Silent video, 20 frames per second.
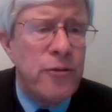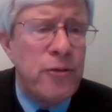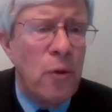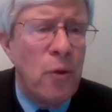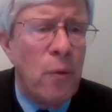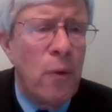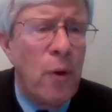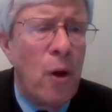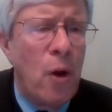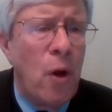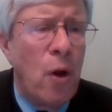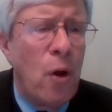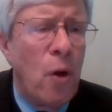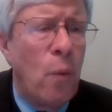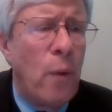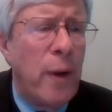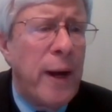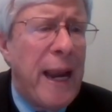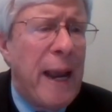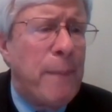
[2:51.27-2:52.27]
So
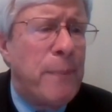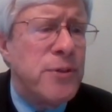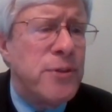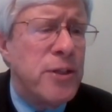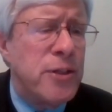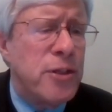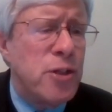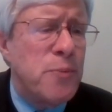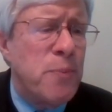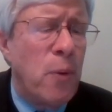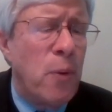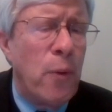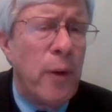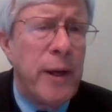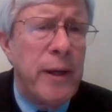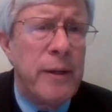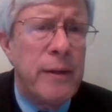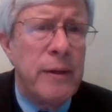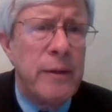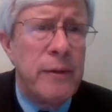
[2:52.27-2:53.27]
what happens at this point?